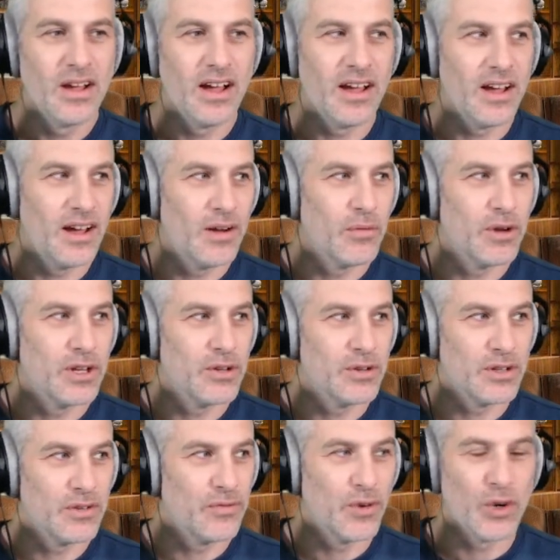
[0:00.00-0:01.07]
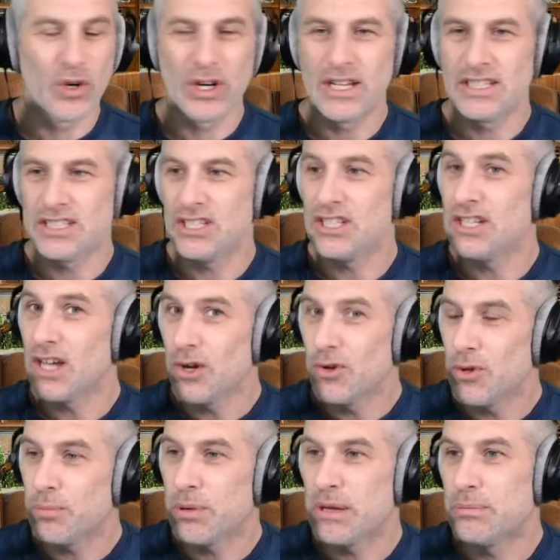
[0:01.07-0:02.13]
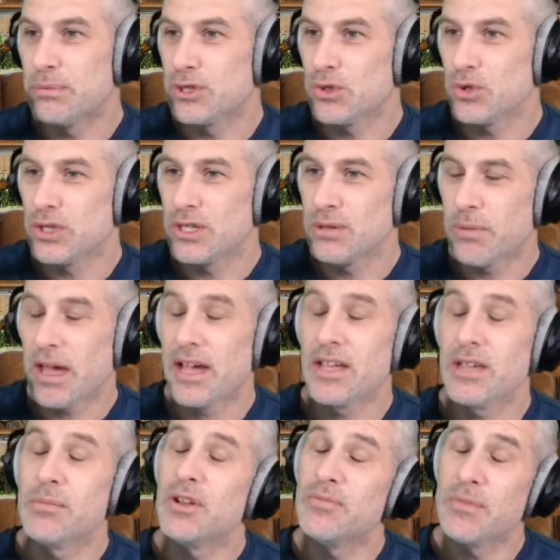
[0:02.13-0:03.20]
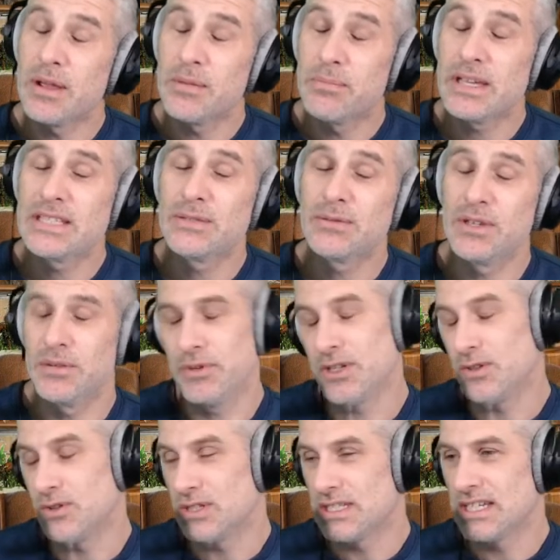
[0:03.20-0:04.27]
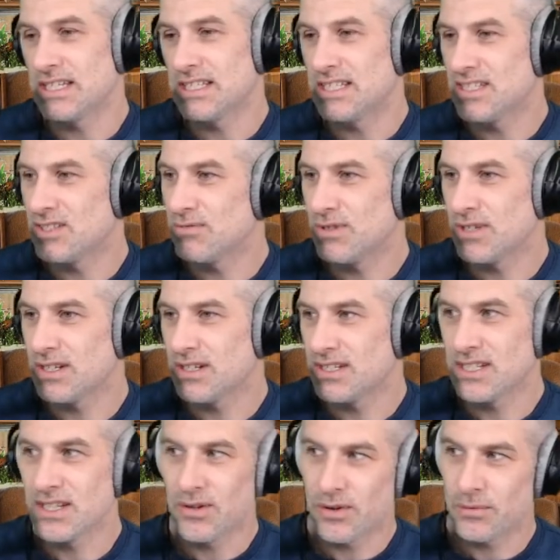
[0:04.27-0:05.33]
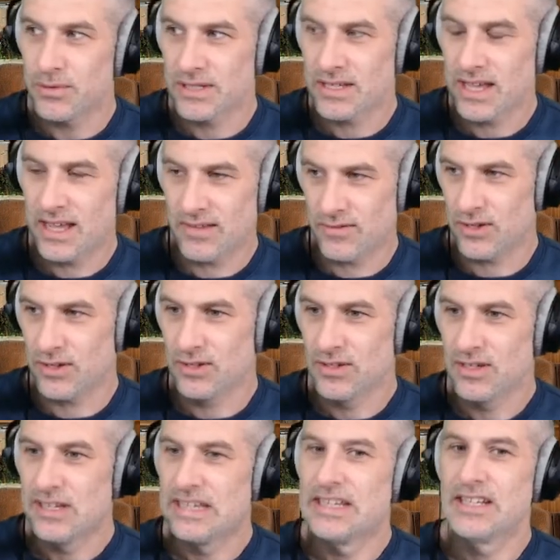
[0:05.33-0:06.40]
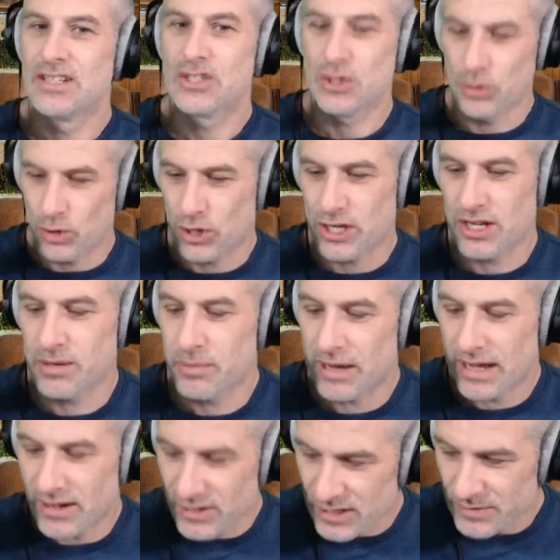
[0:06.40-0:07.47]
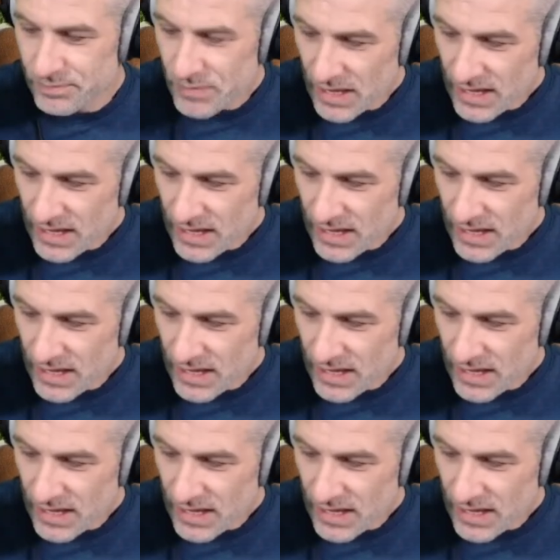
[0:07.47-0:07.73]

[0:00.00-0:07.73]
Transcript: Uh, when you're in your forties, you know that people are talking about you, but you've made peace with it. And when you're in your sixties, you realise no one was ever talking about you.